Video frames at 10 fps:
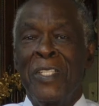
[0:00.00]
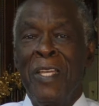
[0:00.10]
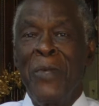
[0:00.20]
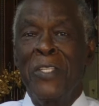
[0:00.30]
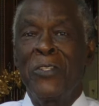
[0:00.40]
They
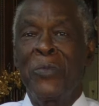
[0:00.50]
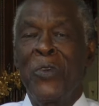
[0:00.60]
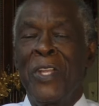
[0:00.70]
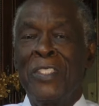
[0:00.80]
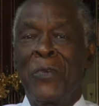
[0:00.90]
make you
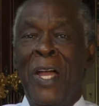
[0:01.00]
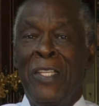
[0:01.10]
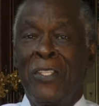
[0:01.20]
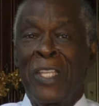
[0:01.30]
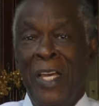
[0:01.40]
prove it. That's the way I
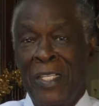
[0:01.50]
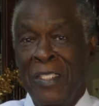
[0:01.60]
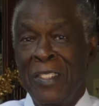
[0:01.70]
look at it.